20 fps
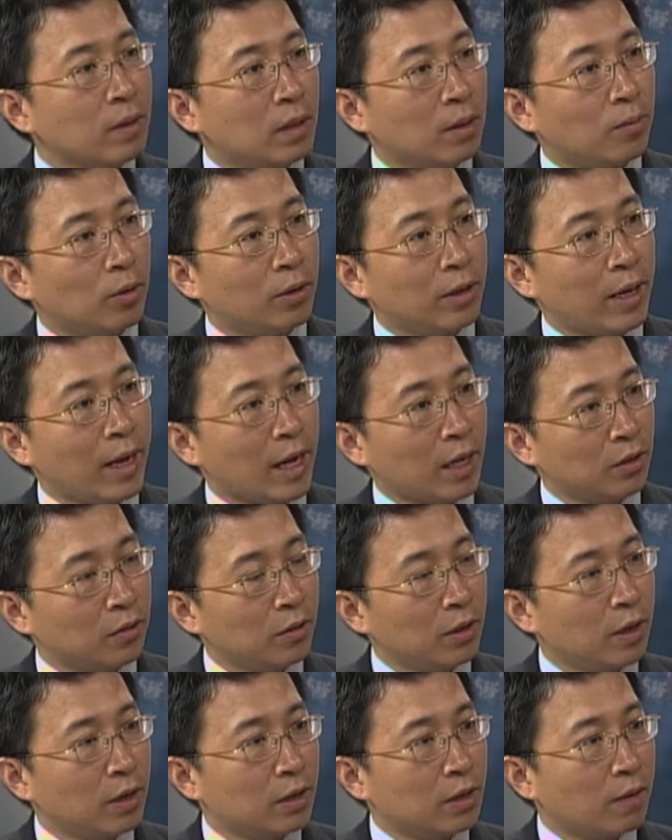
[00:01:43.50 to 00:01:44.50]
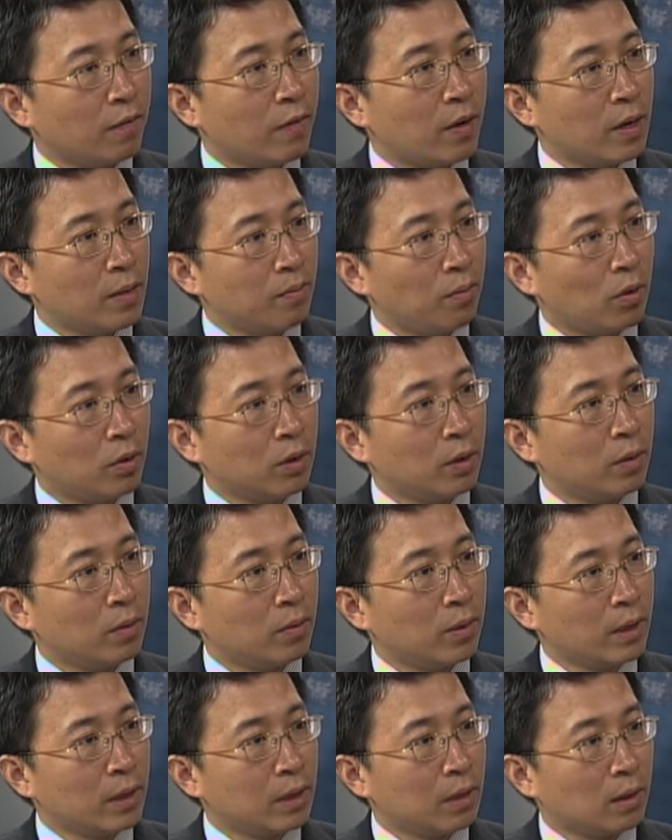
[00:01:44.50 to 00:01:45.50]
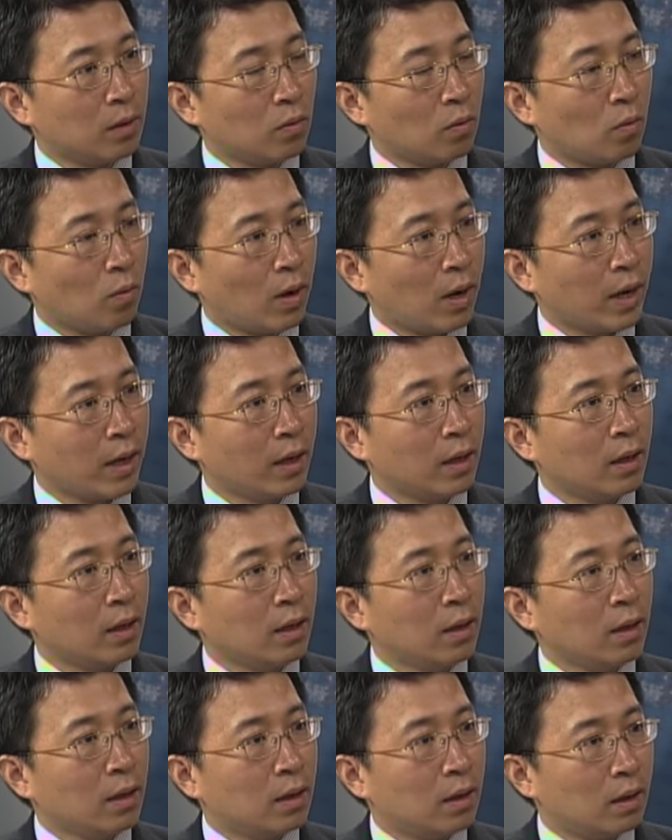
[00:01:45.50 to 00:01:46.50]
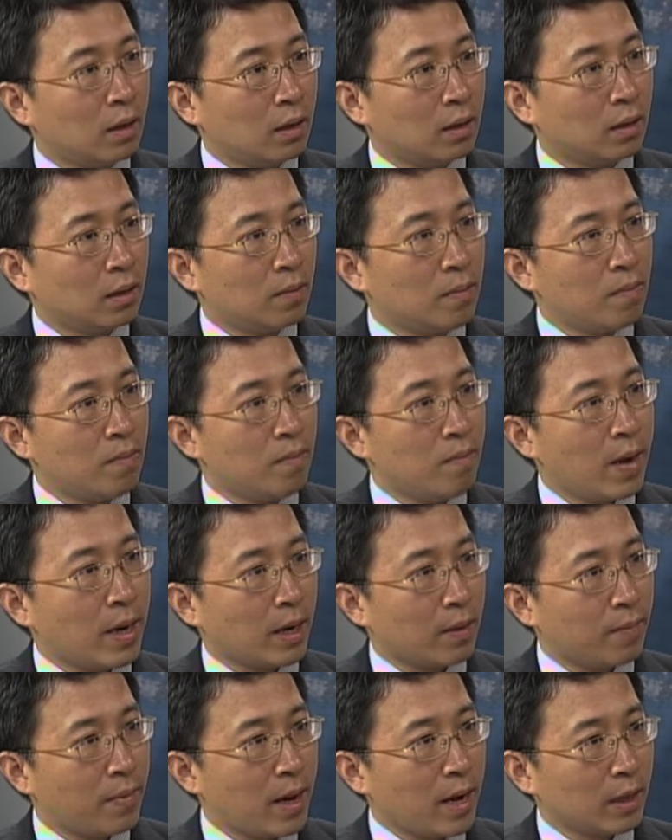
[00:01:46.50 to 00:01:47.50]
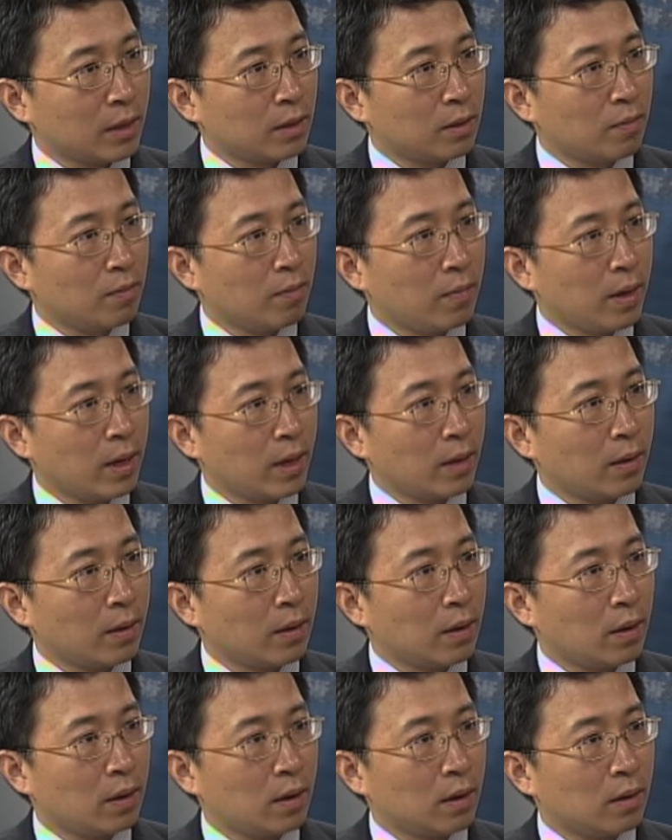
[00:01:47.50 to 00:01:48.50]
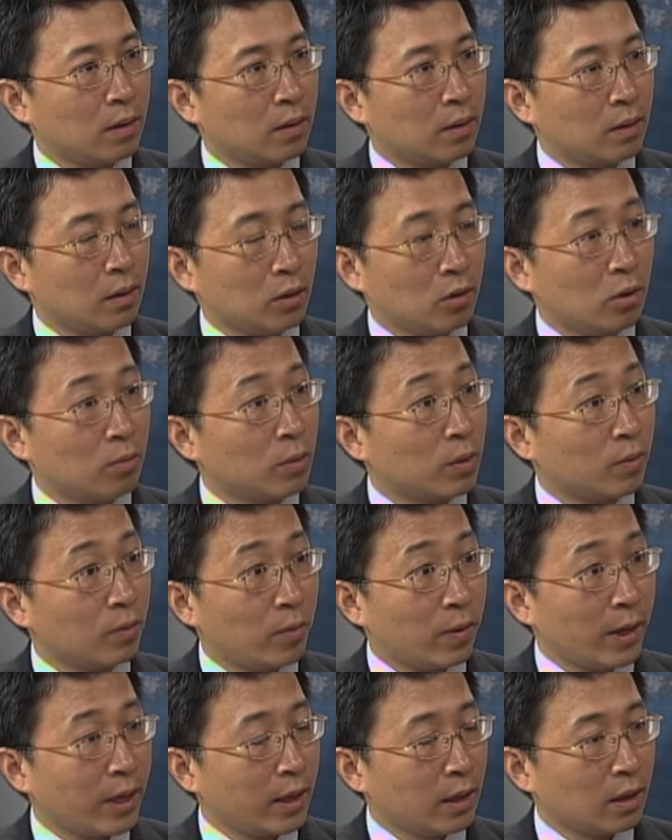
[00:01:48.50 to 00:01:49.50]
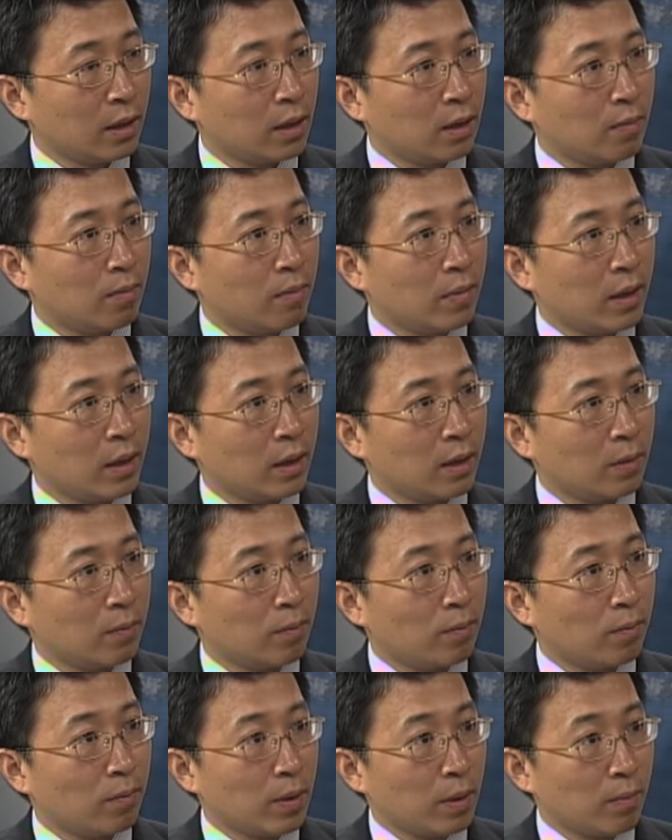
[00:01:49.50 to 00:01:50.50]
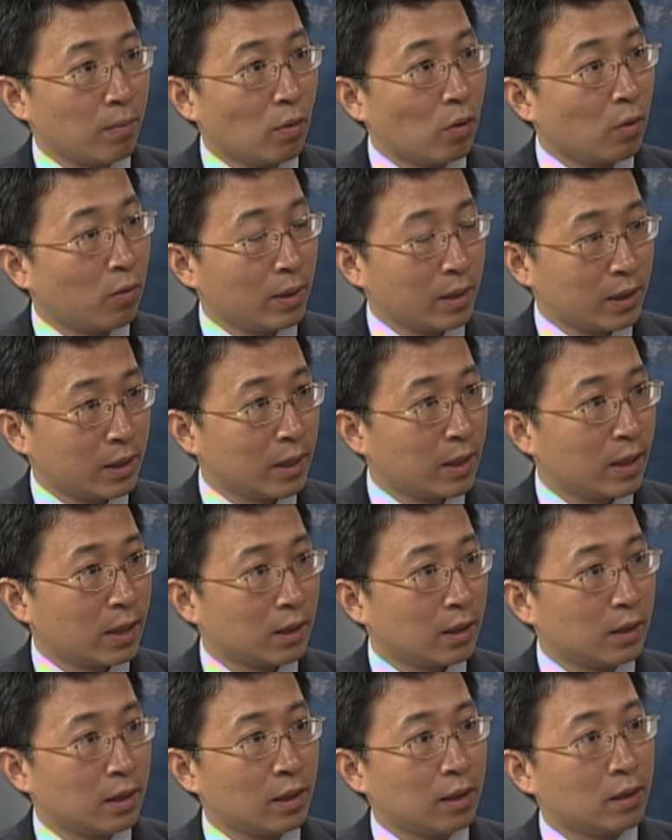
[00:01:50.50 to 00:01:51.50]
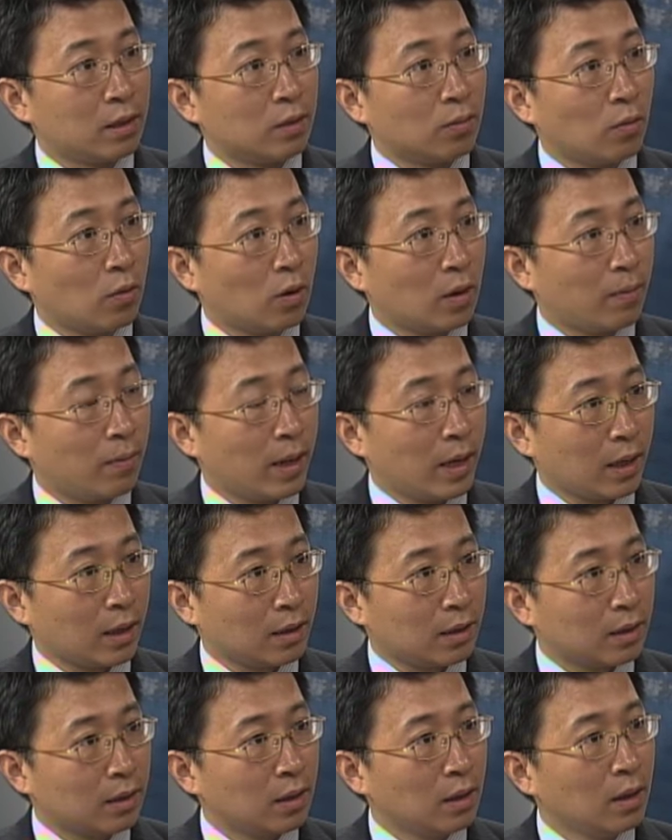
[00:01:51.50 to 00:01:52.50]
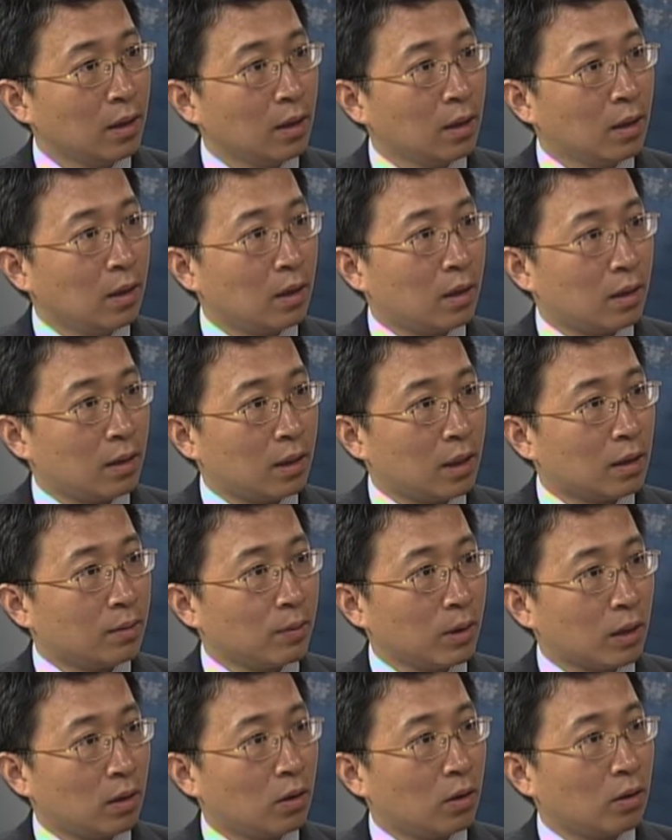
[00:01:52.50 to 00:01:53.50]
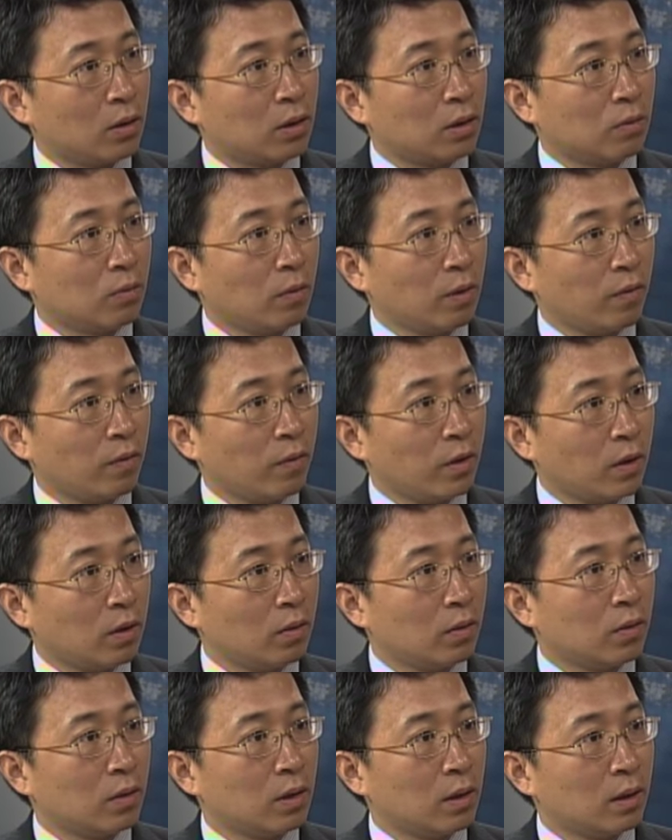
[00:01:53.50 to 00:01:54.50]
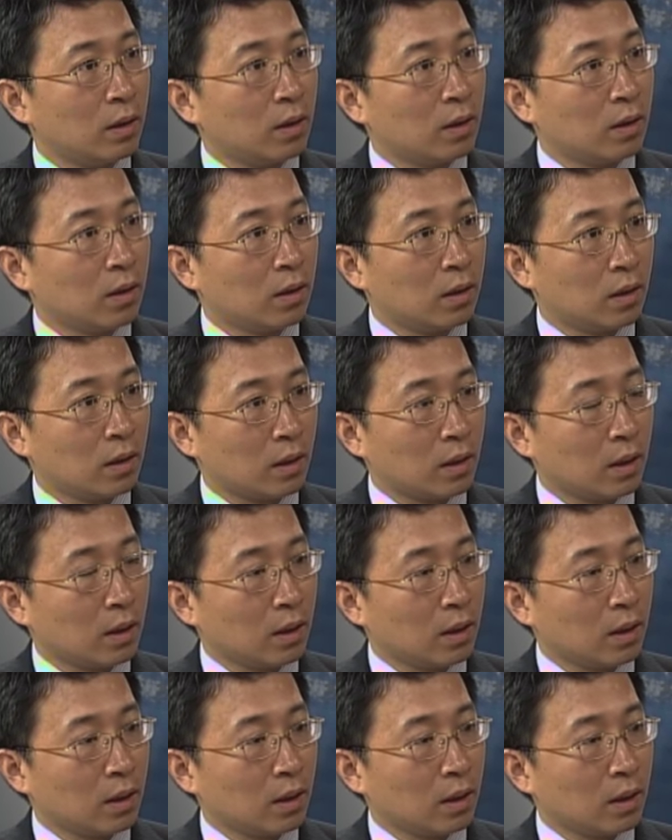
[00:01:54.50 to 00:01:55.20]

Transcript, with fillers: support actually is a very important reason why the mega banks may, in terms of rating, may be more resilient than smaller banks. That's because we view the